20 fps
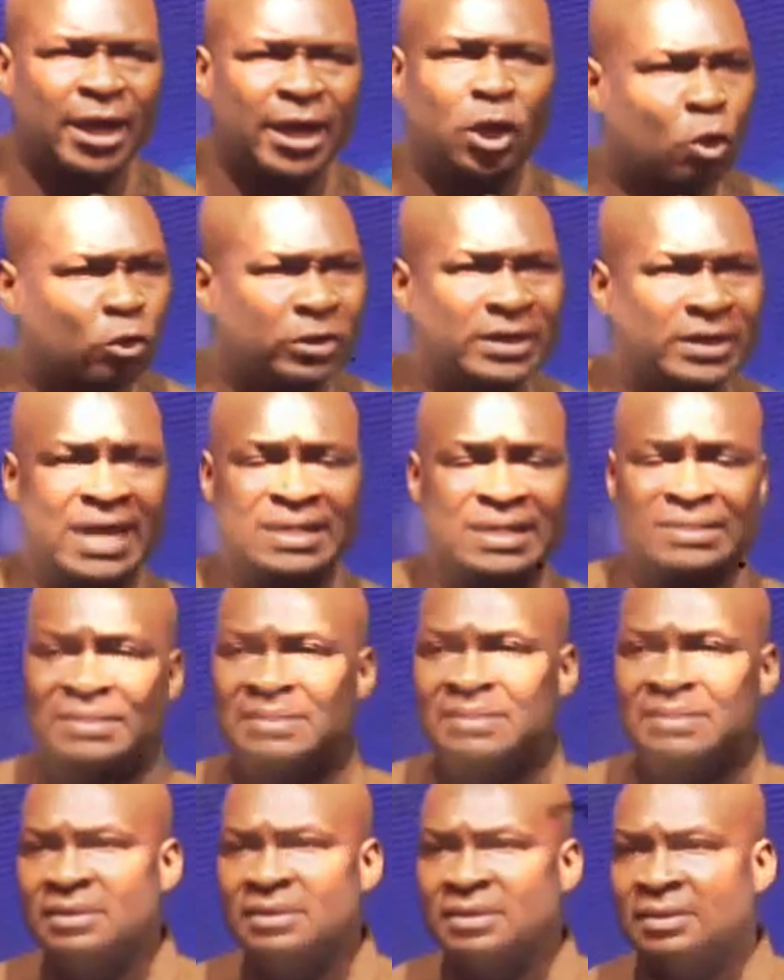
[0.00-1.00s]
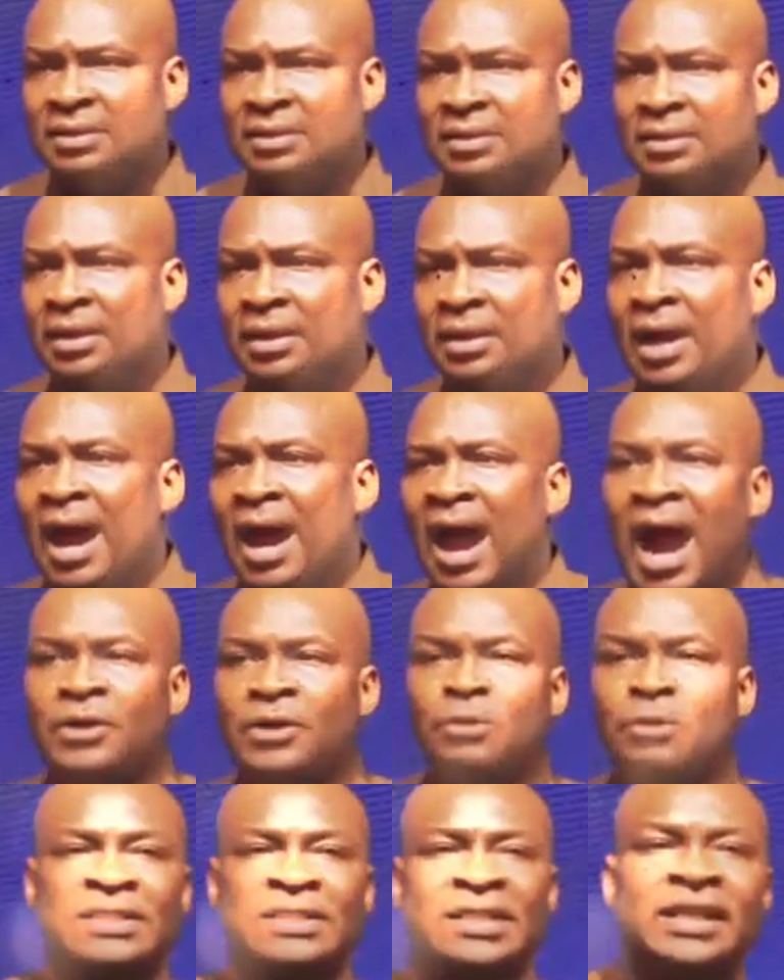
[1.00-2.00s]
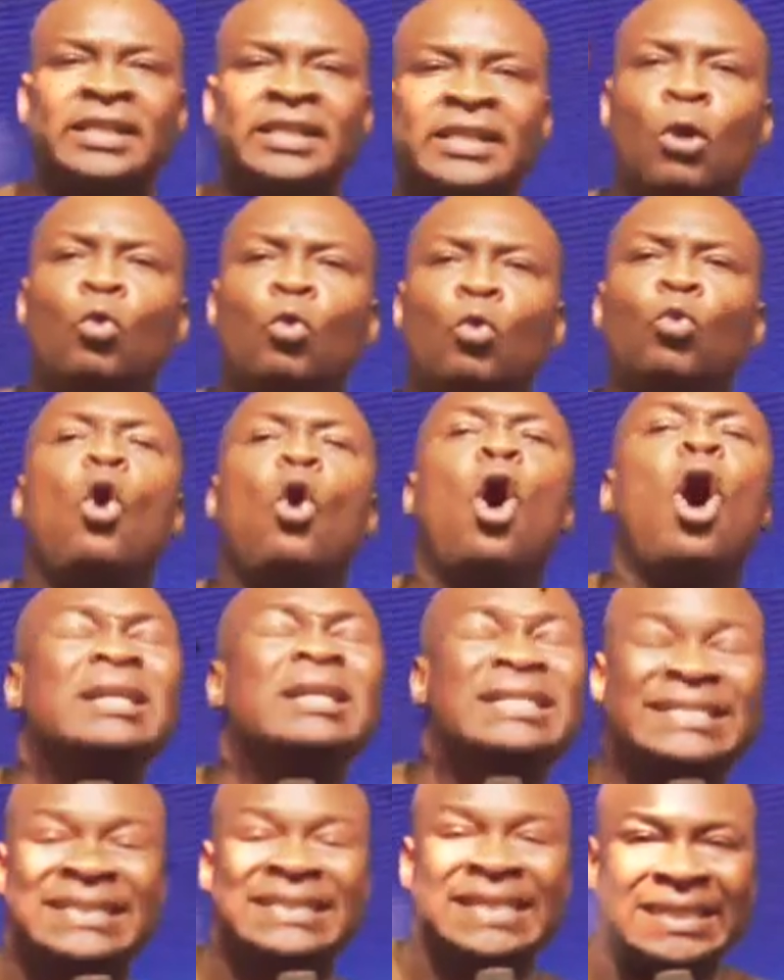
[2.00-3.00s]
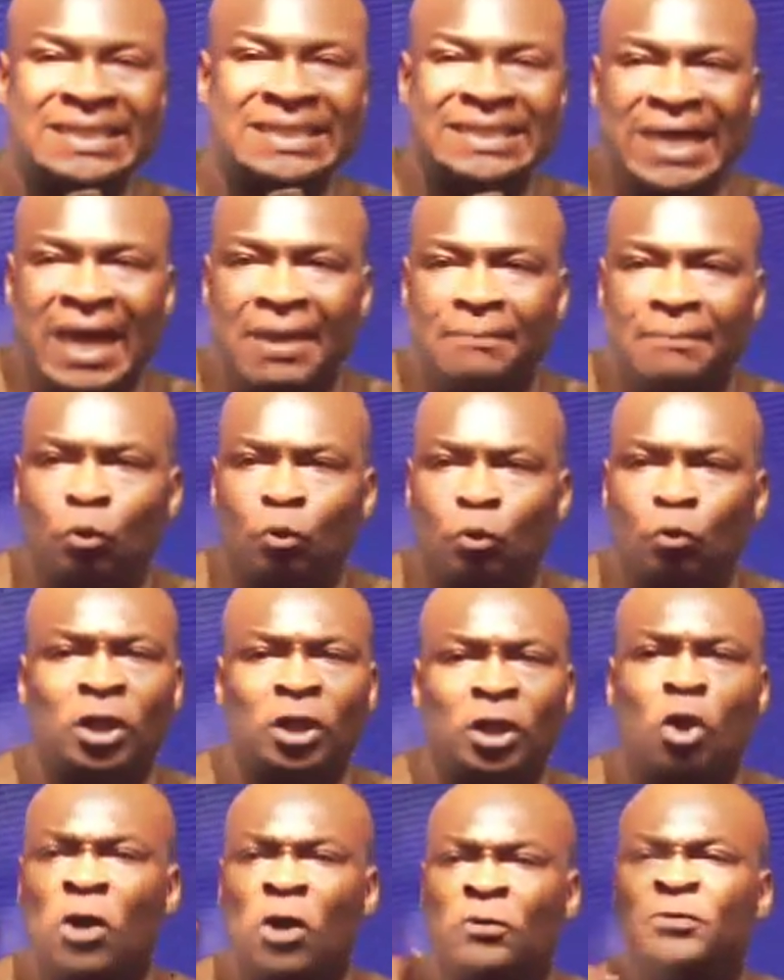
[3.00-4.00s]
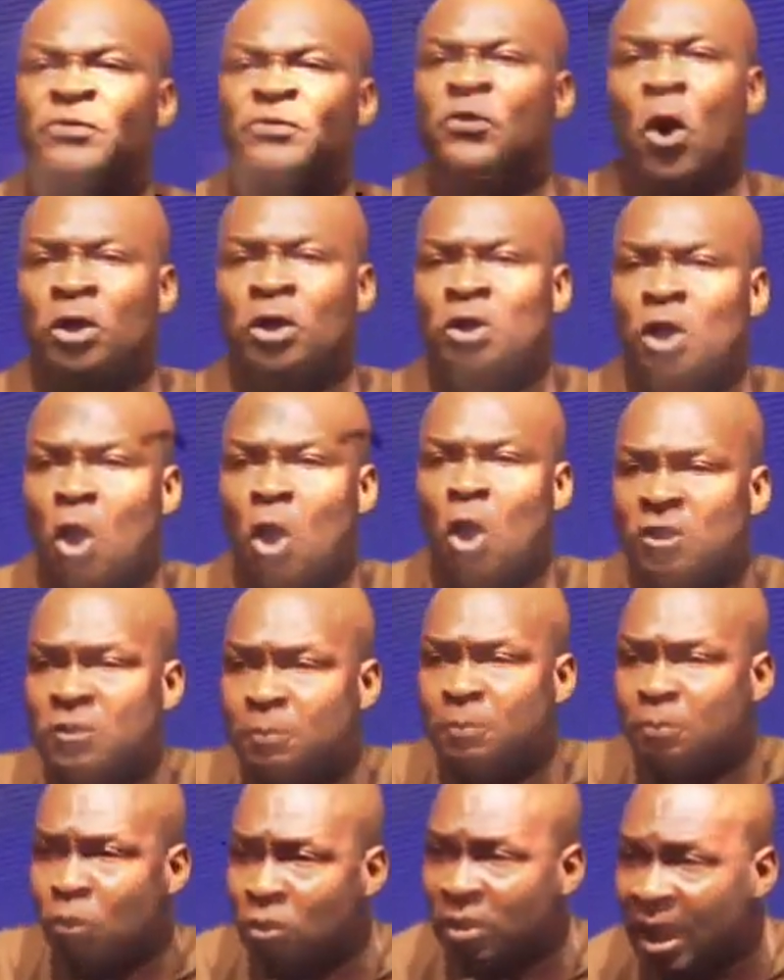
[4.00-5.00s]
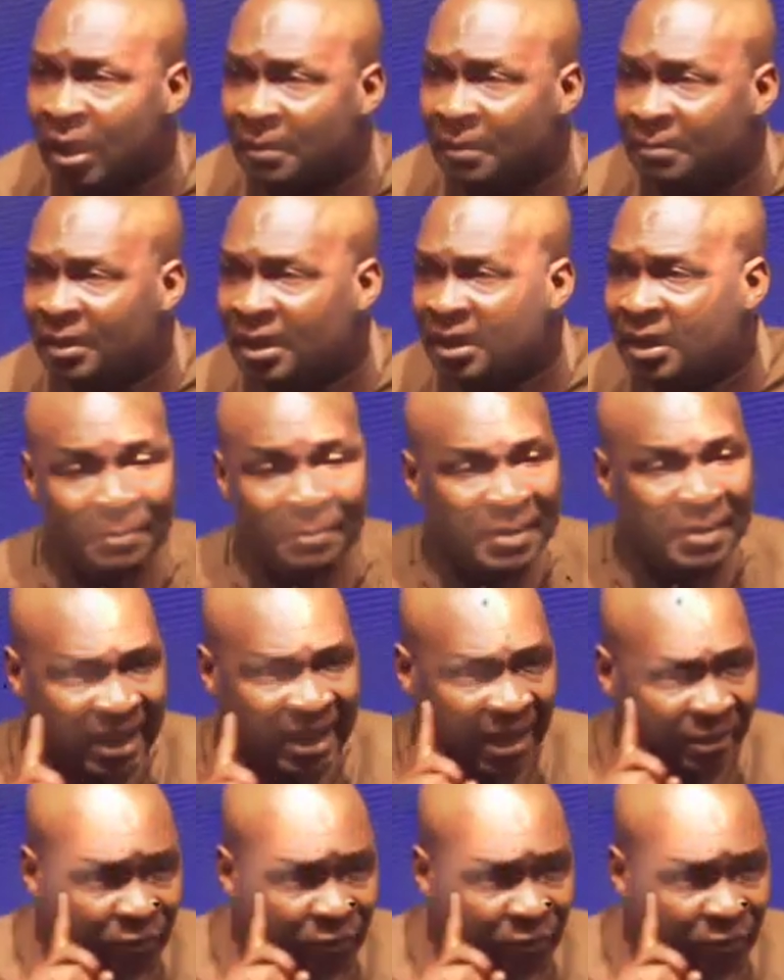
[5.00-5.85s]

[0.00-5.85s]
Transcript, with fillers: goodness and you see the world system will not fund God's program let me tell you